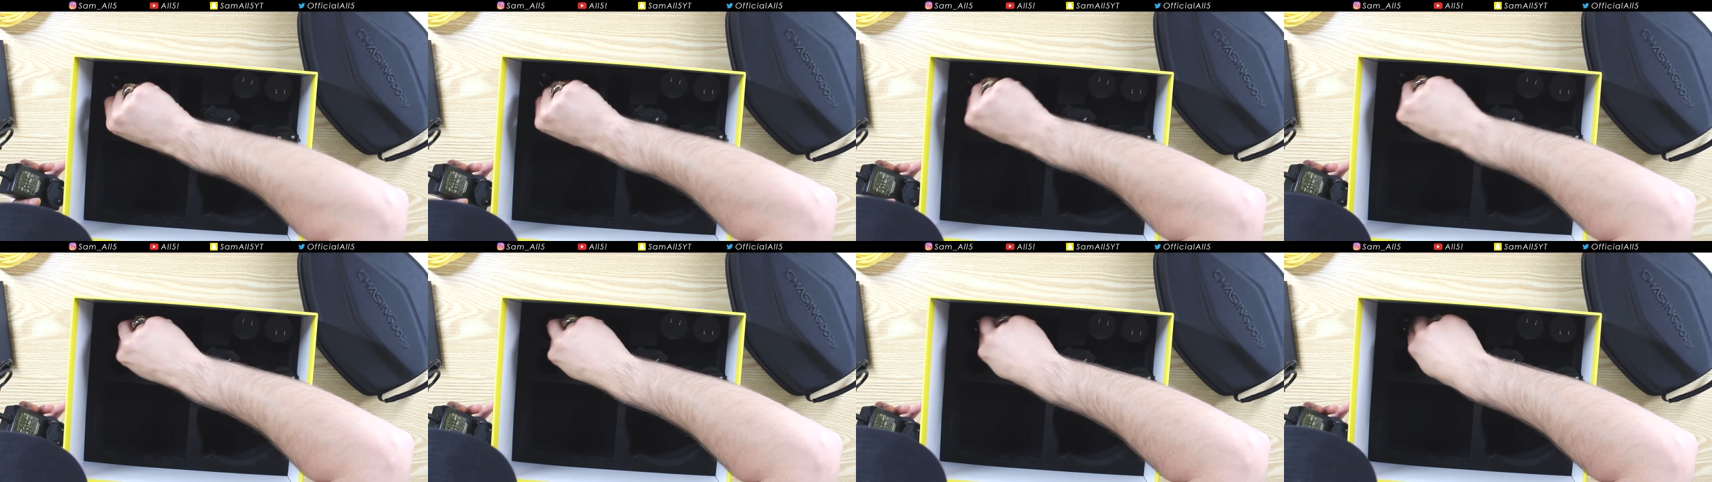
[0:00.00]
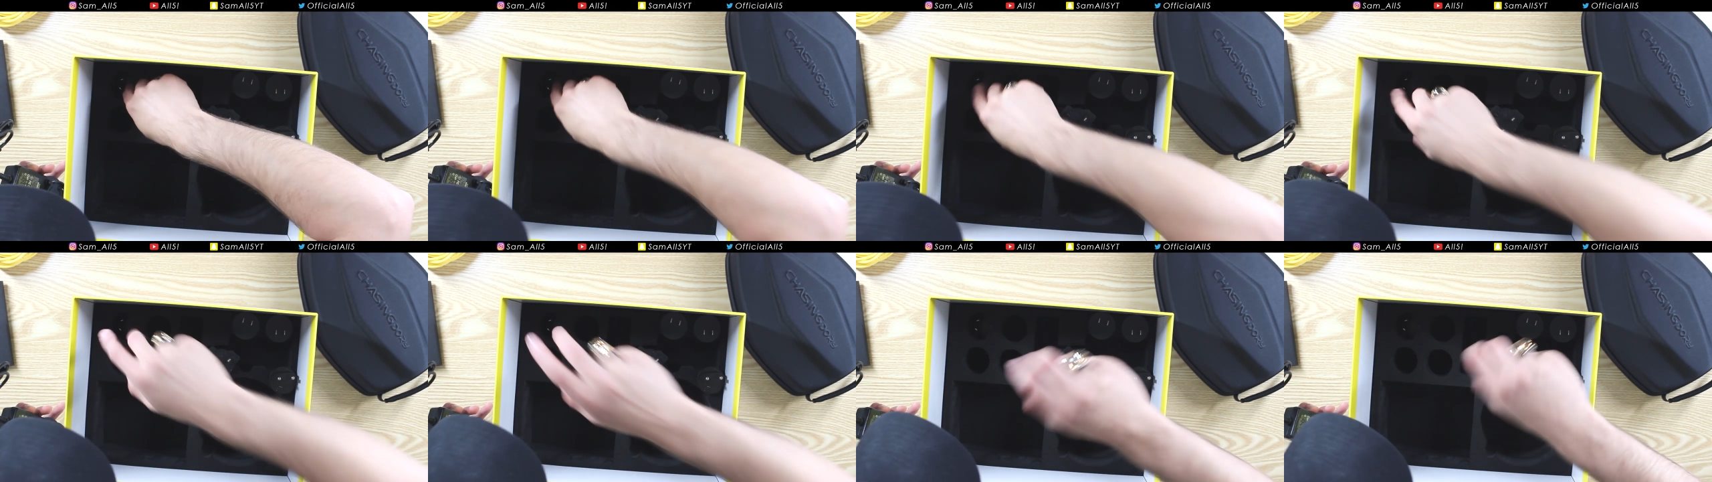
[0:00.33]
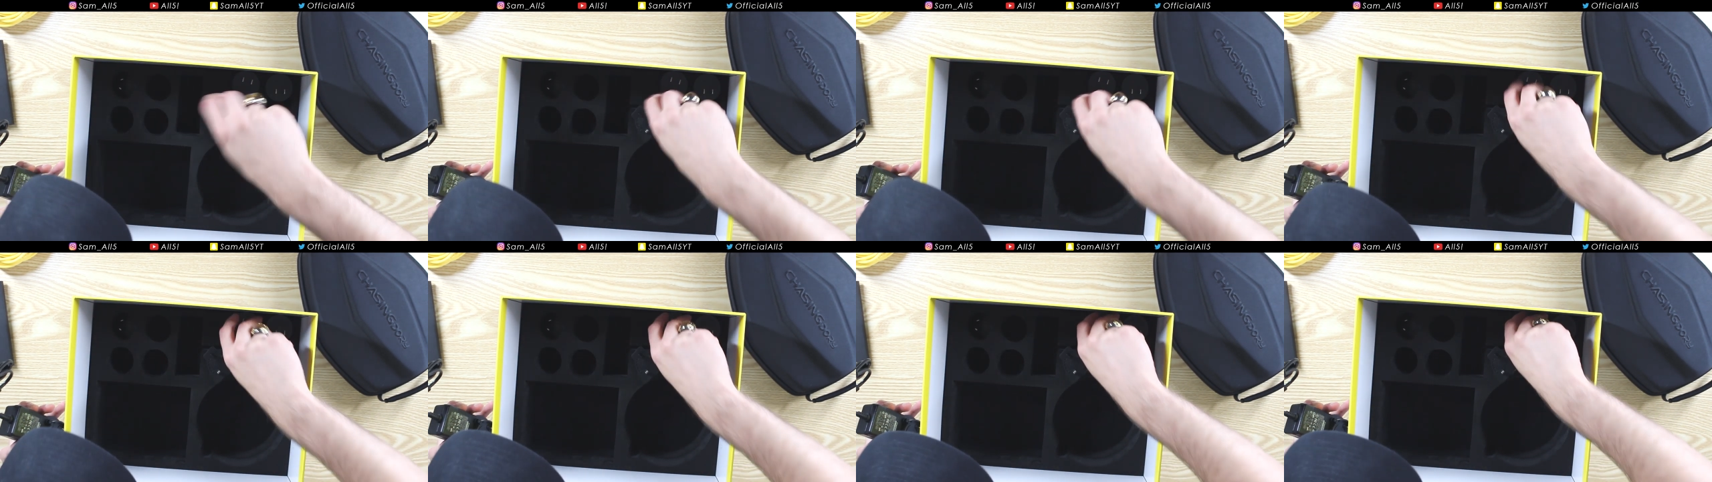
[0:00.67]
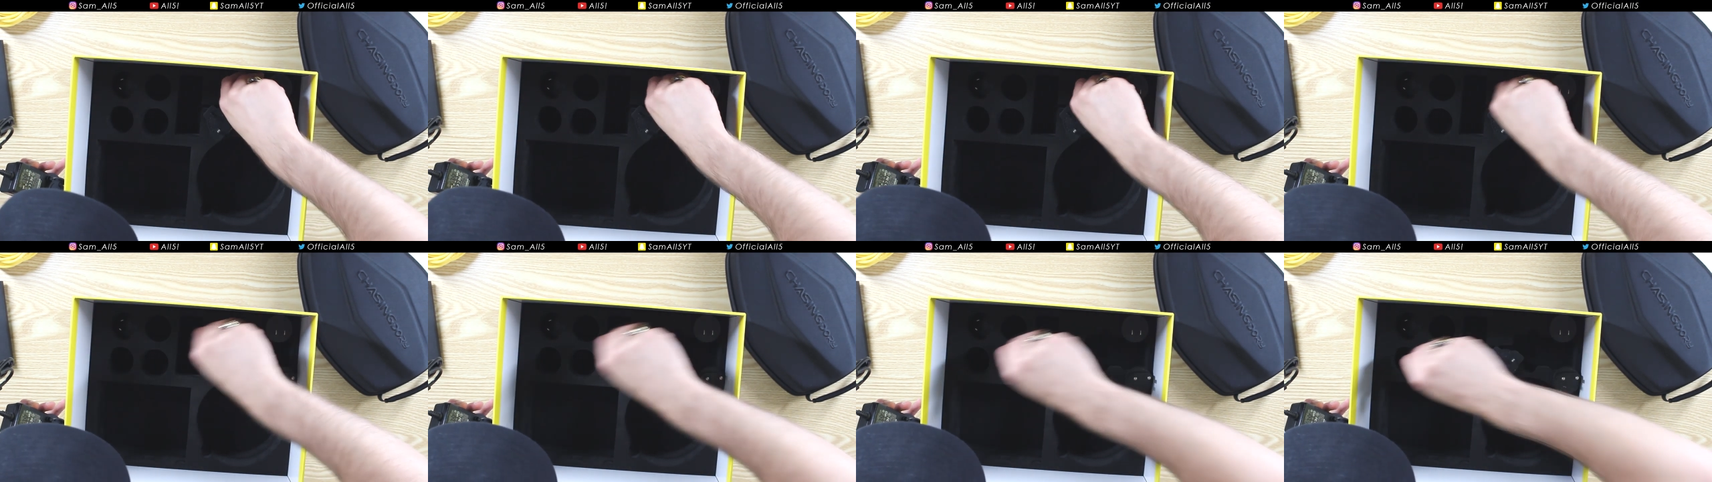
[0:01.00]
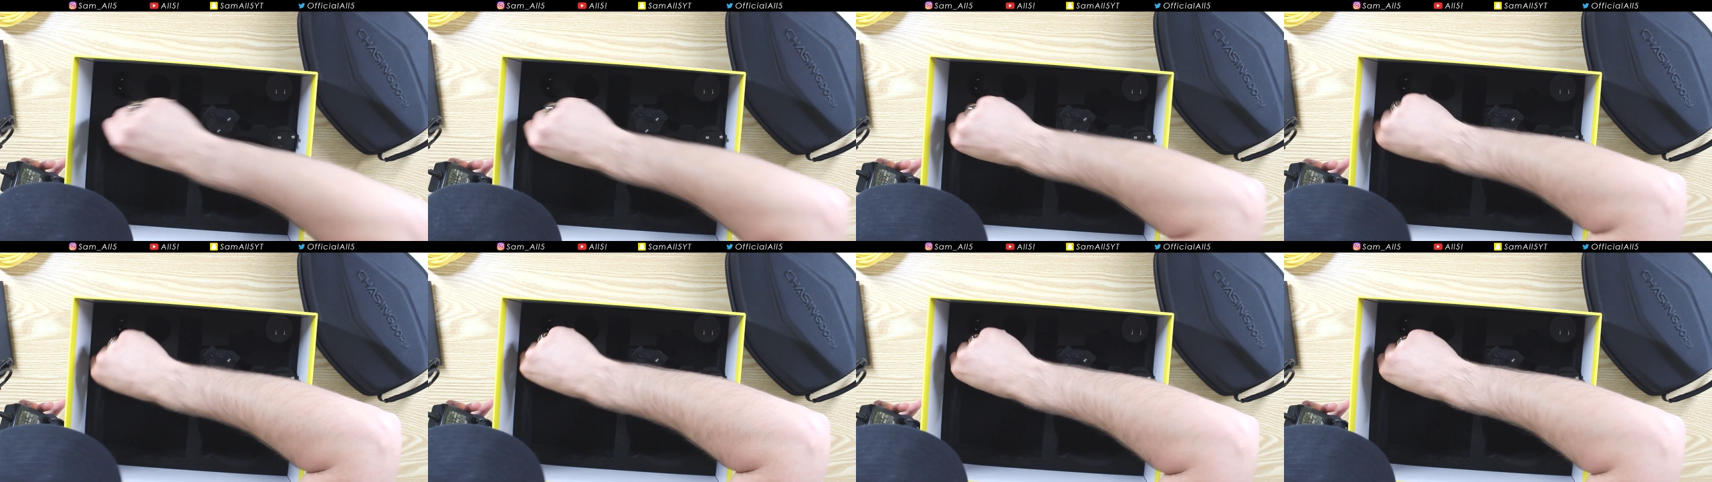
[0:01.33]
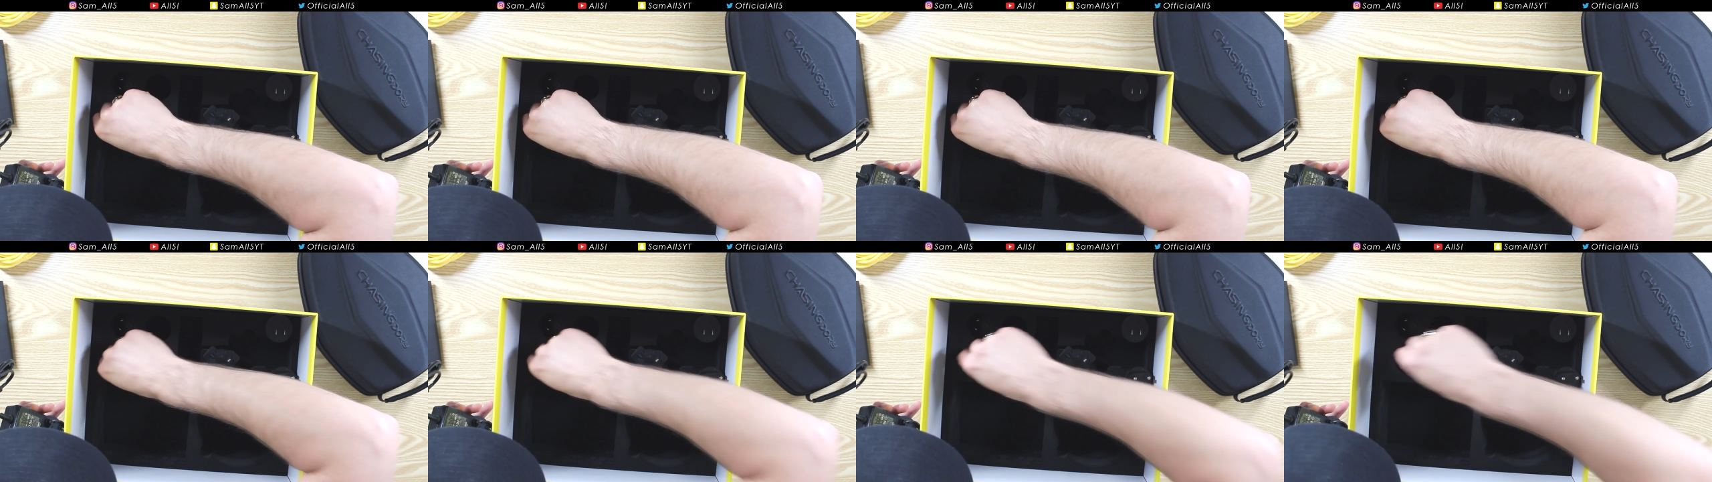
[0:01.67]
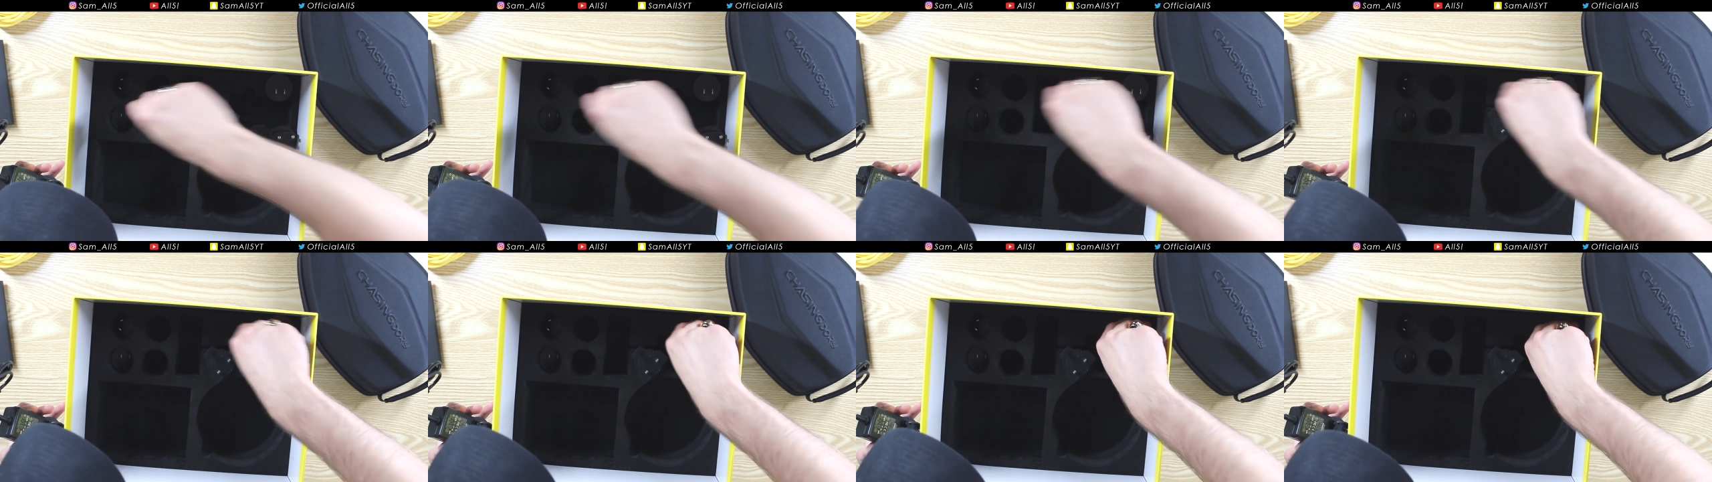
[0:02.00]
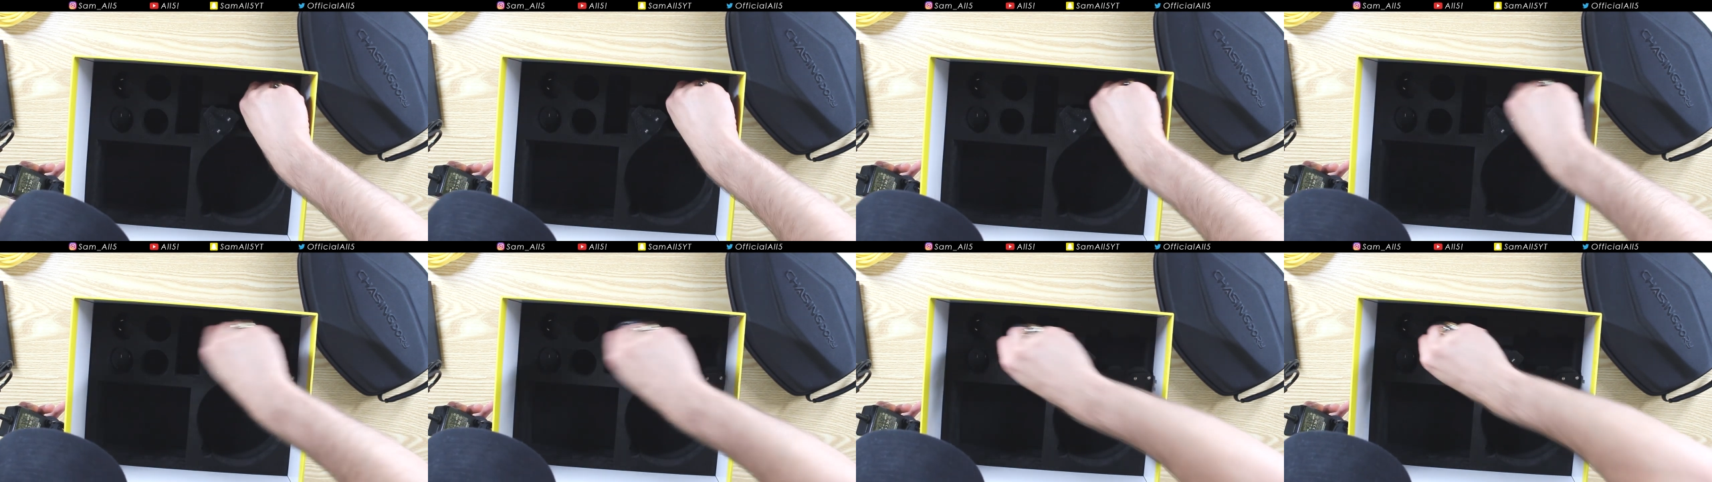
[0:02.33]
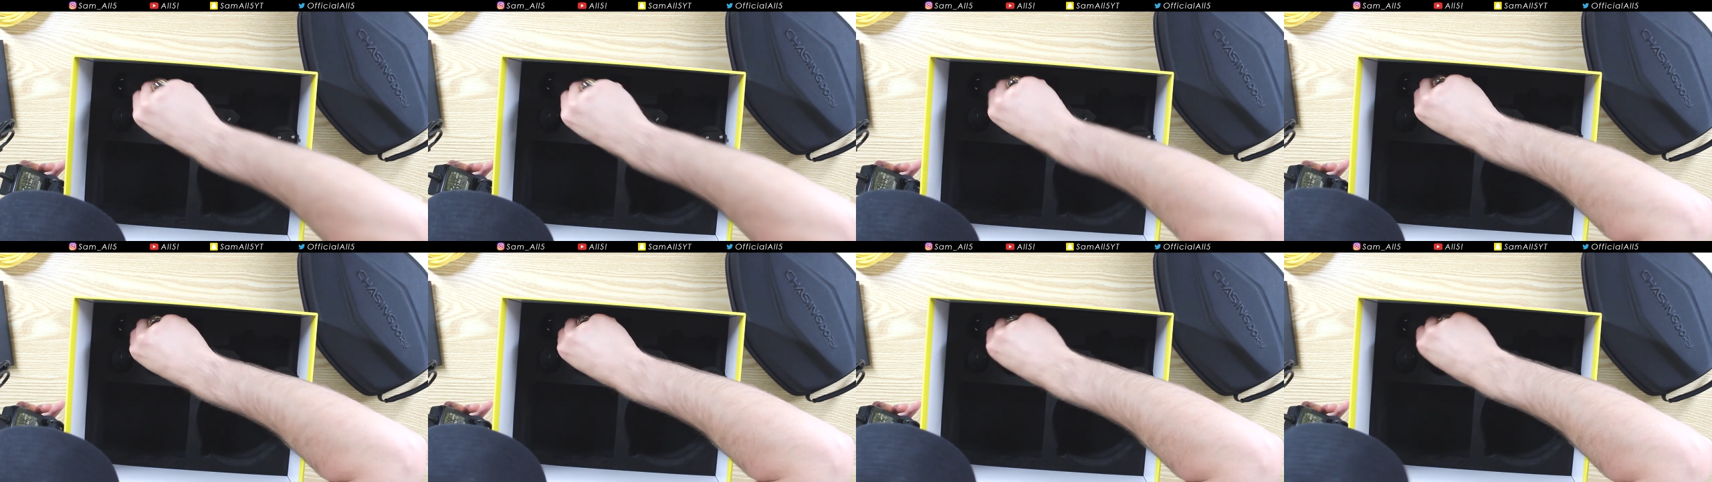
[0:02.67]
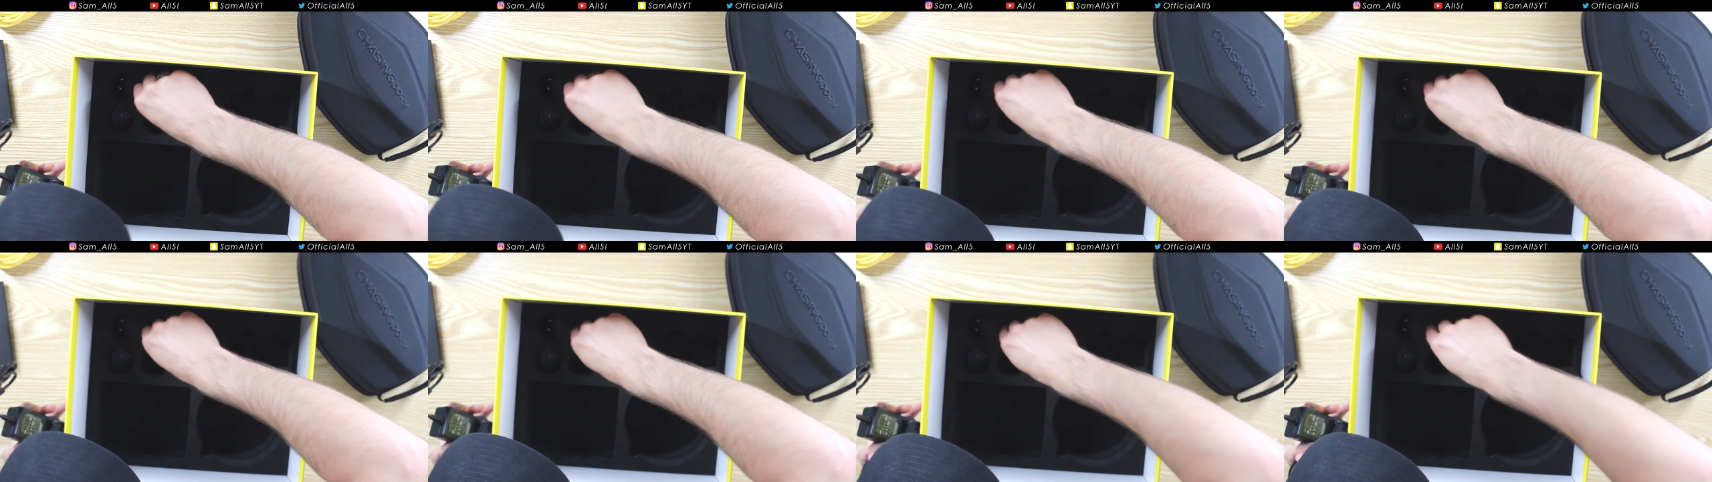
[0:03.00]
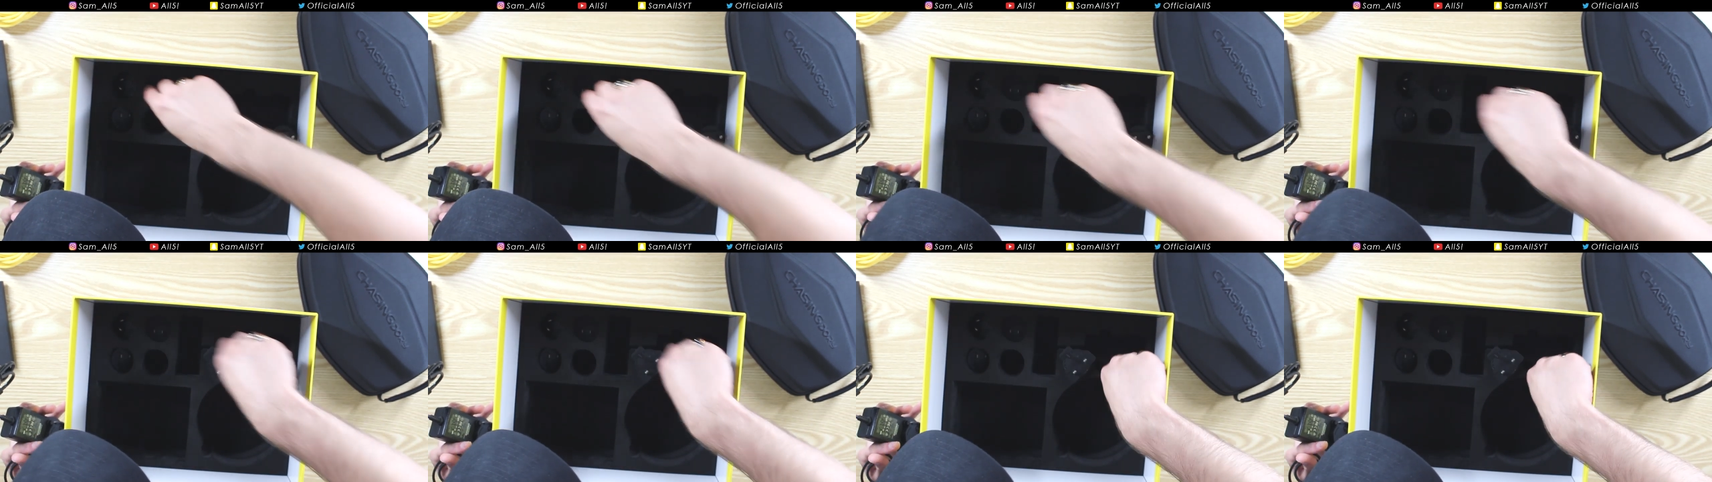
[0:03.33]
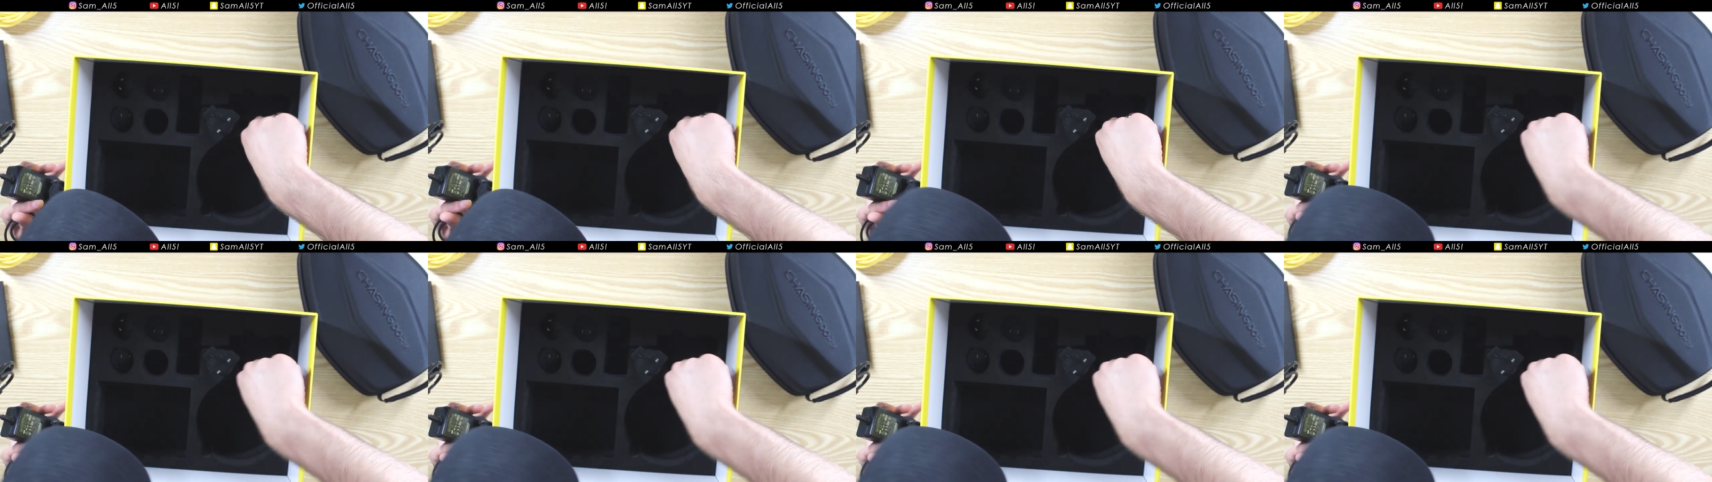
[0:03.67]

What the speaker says: (no speaker visible)